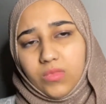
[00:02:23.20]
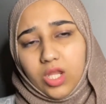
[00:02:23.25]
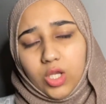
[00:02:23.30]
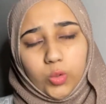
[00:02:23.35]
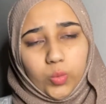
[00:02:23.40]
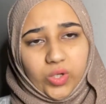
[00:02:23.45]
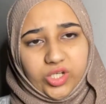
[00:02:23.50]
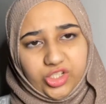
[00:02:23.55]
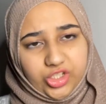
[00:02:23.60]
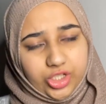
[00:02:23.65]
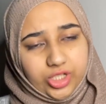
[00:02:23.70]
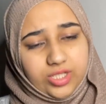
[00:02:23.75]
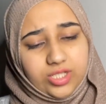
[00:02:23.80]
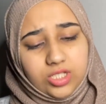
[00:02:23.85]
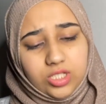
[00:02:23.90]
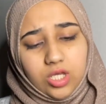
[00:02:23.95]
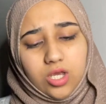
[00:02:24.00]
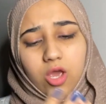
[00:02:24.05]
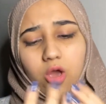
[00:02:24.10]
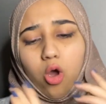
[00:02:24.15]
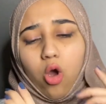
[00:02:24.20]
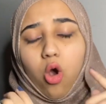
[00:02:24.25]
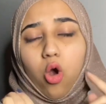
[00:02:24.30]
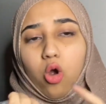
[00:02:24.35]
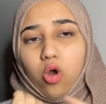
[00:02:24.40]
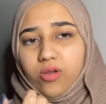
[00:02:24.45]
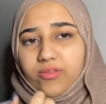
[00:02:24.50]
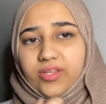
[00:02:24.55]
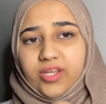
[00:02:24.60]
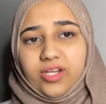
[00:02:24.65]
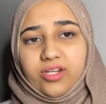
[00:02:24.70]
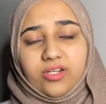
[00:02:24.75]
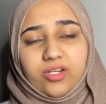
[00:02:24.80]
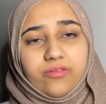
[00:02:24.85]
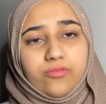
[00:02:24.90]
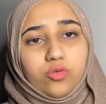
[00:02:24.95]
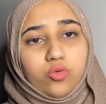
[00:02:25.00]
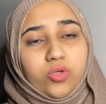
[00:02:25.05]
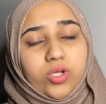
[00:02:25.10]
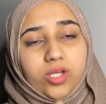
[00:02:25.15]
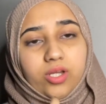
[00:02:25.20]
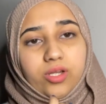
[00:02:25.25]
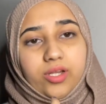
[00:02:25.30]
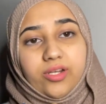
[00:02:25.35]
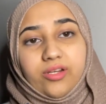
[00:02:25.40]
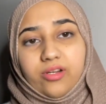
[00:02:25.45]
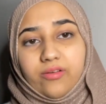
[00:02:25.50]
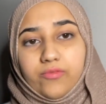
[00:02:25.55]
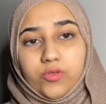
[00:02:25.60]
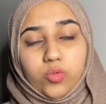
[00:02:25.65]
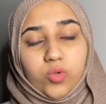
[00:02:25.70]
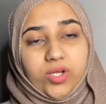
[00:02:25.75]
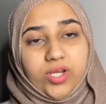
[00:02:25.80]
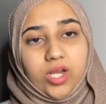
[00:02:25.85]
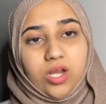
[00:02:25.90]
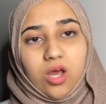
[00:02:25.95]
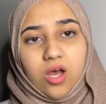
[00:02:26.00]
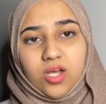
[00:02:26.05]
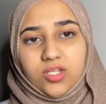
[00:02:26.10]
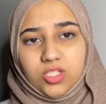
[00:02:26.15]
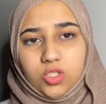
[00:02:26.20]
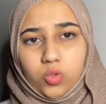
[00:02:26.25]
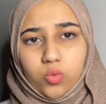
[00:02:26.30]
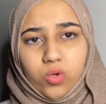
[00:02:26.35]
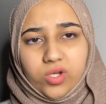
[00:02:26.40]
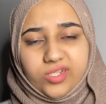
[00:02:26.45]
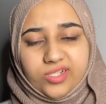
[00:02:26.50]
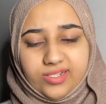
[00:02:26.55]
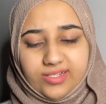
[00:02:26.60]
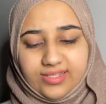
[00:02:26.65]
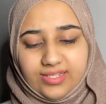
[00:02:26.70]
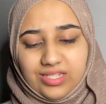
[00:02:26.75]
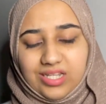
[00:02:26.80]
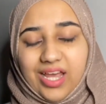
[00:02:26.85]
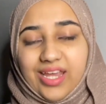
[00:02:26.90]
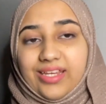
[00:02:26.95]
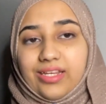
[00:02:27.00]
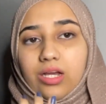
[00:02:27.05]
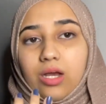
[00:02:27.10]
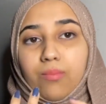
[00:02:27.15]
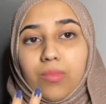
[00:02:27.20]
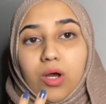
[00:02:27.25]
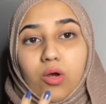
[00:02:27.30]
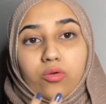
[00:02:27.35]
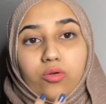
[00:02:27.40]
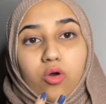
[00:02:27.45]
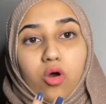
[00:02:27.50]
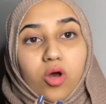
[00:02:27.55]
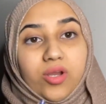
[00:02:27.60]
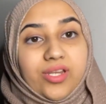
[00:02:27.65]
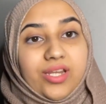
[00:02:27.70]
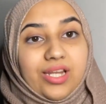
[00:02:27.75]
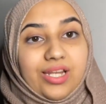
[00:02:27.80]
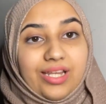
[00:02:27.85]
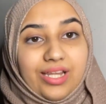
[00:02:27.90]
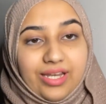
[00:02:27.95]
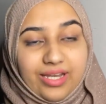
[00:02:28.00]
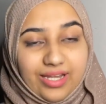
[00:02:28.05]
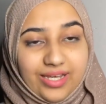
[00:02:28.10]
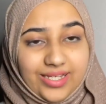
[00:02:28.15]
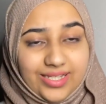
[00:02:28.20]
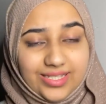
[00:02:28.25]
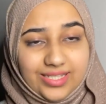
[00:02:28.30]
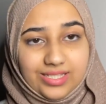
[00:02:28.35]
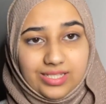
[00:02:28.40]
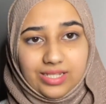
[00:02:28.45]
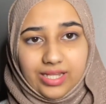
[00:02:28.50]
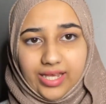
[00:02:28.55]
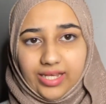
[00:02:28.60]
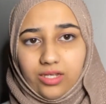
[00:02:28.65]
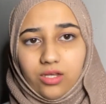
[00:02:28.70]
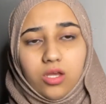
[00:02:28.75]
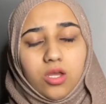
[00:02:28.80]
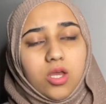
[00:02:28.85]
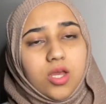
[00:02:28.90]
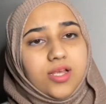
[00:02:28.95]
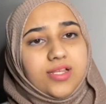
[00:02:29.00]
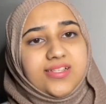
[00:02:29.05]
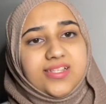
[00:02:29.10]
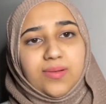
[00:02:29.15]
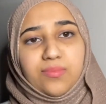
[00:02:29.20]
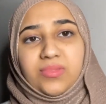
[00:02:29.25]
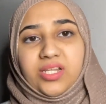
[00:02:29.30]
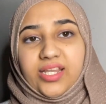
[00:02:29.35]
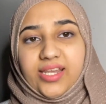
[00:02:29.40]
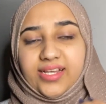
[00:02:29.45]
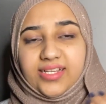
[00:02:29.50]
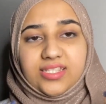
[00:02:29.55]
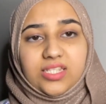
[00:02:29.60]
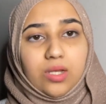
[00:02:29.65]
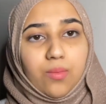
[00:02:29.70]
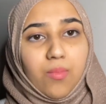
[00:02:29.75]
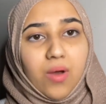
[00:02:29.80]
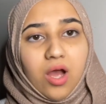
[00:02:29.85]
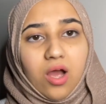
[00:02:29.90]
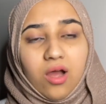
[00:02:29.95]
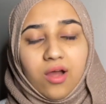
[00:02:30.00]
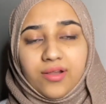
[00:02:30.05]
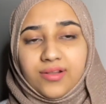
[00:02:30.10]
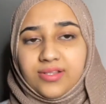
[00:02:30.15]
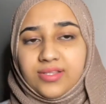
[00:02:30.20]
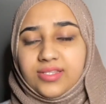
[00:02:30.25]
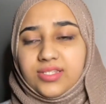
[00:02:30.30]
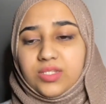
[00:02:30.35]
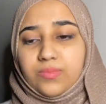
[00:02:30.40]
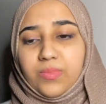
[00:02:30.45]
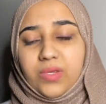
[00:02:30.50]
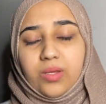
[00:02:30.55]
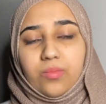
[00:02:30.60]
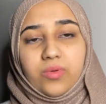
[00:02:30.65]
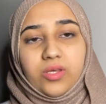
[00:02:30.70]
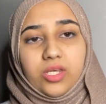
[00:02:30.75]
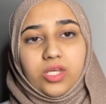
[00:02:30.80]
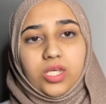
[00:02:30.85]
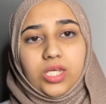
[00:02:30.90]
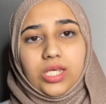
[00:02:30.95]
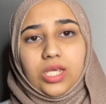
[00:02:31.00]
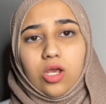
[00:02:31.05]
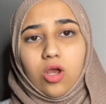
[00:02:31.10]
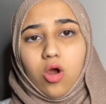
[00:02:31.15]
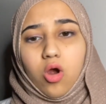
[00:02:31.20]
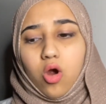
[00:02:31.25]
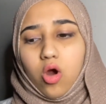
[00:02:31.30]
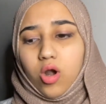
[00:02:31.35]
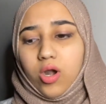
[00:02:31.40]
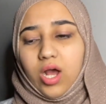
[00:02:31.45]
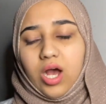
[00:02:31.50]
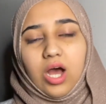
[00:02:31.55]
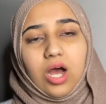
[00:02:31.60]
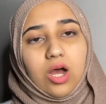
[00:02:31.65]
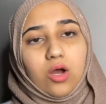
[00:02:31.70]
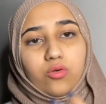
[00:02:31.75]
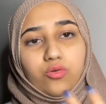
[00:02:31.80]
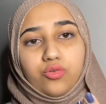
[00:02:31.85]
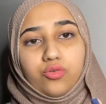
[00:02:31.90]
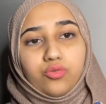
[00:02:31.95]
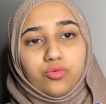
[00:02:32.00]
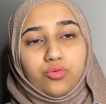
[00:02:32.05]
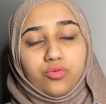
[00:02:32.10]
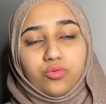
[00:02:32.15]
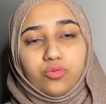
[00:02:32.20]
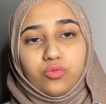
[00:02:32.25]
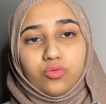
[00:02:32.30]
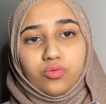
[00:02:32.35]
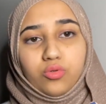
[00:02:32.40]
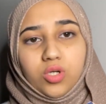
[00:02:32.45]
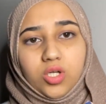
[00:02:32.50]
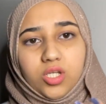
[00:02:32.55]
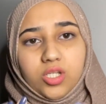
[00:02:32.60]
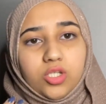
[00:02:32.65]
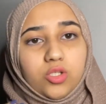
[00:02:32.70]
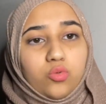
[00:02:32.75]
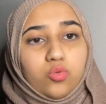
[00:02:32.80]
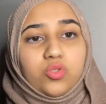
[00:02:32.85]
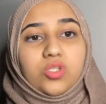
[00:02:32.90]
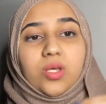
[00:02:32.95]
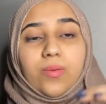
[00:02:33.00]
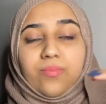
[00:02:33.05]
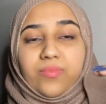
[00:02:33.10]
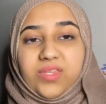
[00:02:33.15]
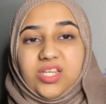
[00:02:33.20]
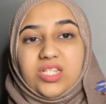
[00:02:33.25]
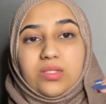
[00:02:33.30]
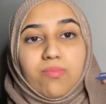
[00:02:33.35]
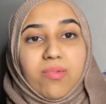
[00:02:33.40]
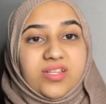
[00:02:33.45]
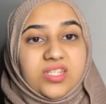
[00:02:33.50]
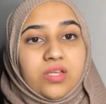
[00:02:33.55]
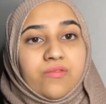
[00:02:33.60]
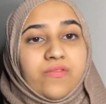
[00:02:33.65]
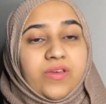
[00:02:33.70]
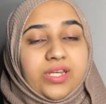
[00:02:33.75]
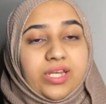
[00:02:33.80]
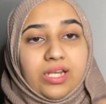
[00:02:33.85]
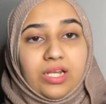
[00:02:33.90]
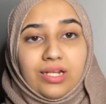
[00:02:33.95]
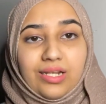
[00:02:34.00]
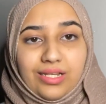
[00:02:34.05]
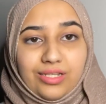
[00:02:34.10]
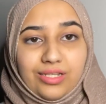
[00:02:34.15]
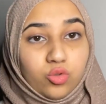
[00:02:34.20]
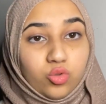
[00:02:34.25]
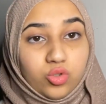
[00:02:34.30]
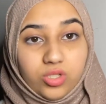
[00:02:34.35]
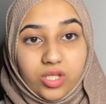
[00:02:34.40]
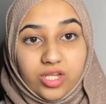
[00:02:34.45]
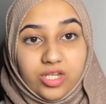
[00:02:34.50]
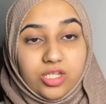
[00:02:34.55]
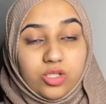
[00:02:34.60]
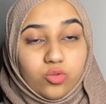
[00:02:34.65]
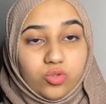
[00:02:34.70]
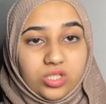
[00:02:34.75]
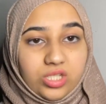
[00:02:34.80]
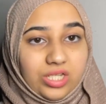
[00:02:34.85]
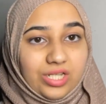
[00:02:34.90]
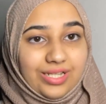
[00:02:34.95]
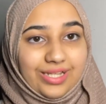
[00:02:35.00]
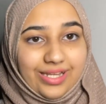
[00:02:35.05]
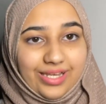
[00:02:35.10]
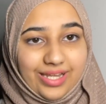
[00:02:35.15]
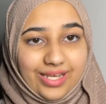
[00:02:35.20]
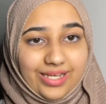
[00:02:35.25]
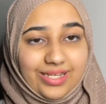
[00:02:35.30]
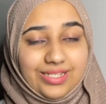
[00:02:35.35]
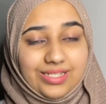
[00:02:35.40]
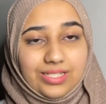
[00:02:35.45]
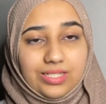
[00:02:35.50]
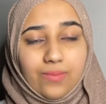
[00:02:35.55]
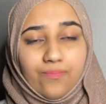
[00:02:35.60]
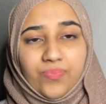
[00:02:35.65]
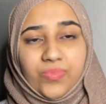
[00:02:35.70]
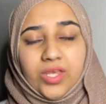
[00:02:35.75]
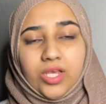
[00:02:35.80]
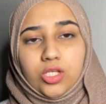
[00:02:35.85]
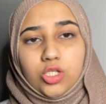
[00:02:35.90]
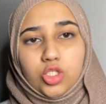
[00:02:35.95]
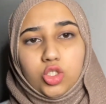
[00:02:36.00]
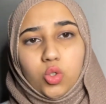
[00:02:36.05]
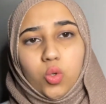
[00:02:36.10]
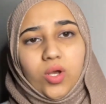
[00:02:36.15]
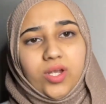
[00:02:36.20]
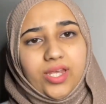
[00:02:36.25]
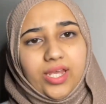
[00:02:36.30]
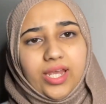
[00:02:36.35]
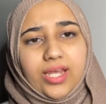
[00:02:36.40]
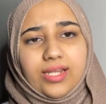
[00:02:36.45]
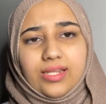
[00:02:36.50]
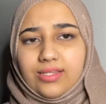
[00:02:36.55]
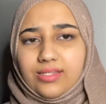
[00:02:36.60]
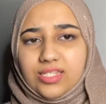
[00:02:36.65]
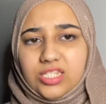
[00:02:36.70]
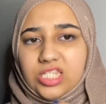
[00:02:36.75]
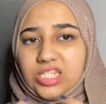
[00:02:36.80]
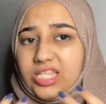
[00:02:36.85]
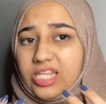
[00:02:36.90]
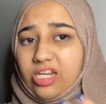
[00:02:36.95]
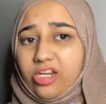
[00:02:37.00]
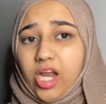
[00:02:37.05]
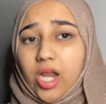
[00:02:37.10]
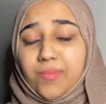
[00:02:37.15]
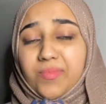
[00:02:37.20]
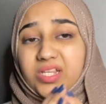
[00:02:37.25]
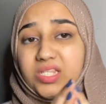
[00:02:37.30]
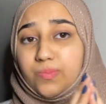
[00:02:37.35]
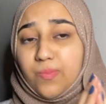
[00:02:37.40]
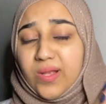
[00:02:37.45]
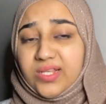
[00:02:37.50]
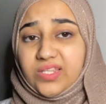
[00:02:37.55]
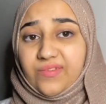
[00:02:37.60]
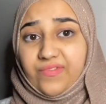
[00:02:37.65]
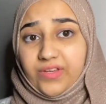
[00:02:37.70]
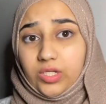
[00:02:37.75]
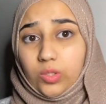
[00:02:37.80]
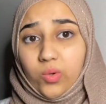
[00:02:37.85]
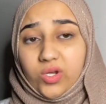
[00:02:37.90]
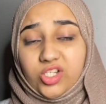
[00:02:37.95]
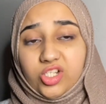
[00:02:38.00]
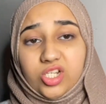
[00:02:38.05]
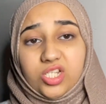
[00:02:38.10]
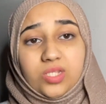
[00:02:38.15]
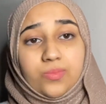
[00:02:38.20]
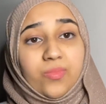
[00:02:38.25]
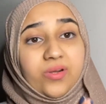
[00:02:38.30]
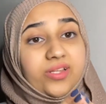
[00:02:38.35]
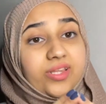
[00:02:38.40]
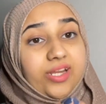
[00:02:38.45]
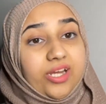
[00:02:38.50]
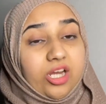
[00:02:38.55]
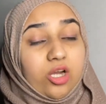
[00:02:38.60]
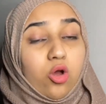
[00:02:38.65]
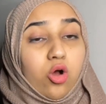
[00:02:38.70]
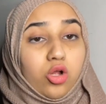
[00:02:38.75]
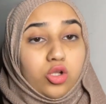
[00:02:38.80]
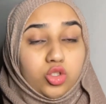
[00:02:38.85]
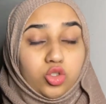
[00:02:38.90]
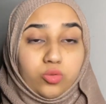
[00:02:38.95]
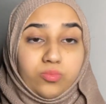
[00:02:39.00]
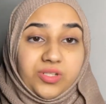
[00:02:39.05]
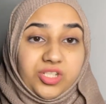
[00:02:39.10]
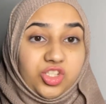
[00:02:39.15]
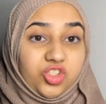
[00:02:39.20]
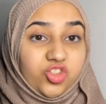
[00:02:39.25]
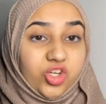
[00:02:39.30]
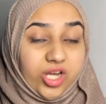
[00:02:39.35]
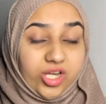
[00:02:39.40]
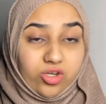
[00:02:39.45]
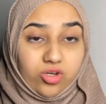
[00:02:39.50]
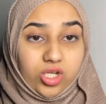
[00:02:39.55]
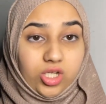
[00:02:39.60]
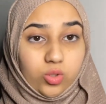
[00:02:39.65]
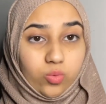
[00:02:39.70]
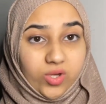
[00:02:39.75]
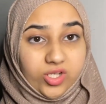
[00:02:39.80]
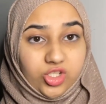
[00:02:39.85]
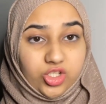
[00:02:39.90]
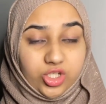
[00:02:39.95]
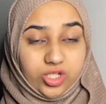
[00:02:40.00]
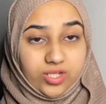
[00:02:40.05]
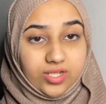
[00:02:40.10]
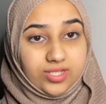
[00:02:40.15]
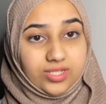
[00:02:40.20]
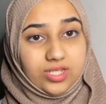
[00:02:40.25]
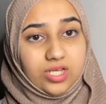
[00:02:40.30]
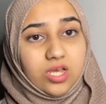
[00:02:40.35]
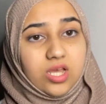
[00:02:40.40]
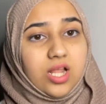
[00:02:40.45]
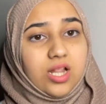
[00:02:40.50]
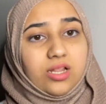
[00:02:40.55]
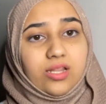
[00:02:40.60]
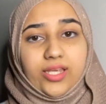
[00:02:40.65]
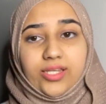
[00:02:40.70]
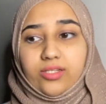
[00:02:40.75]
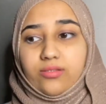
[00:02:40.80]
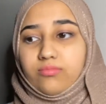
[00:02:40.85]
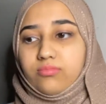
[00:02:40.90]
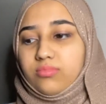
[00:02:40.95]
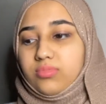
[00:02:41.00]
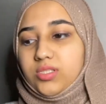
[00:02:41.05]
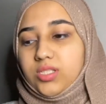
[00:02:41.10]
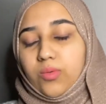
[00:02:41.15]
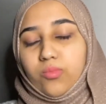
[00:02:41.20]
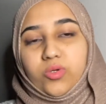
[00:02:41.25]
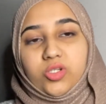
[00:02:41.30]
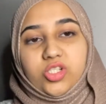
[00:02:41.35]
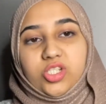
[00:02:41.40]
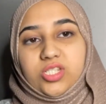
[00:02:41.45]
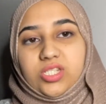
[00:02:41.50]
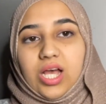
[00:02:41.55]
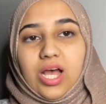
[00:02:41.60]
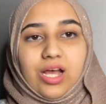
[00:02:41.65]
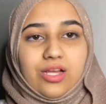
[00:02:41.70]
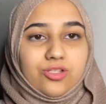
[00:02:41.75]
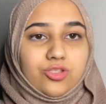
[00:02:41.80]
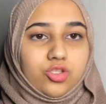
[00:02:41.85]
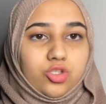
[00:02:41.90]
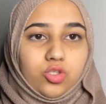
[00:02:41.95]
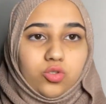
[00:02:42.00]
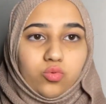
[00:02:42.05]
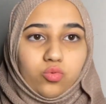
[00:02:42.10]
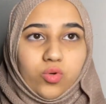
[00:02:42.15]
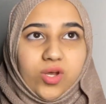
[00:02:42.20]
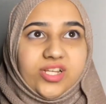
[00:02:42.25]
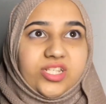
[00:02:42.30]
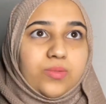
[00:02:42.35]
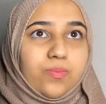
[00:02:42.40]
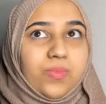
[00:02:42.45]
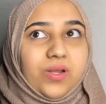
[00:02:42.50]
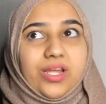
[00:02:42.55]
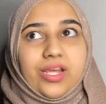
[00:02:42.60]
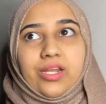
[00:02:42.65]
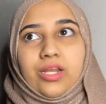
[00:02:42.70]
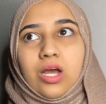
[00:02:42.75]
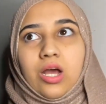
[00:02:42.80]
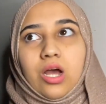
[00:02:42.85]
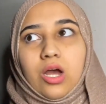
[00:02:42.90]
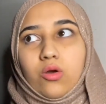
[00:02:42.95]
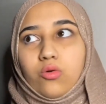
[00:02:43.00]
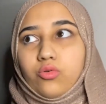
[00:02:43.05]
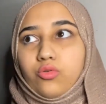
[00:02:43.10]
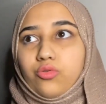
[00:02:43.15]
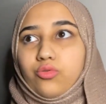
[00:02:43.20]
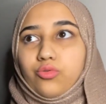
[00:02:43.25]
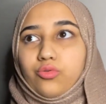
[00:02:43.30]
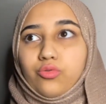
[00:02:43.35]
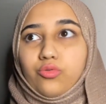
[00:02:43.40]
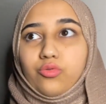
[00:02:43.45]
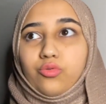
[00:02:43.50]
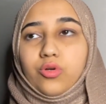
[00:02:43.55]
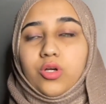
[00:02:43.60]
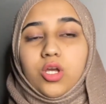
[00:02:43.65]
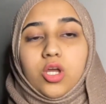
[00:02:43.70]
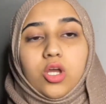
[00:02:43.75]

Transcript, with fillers: questions or the interview uh, interviewer can ask you questions like about on linux like some linux commands maybe or how to do something specific in in using linux so again there can be specific questions but there can also be general questions like someone just asks you explain how to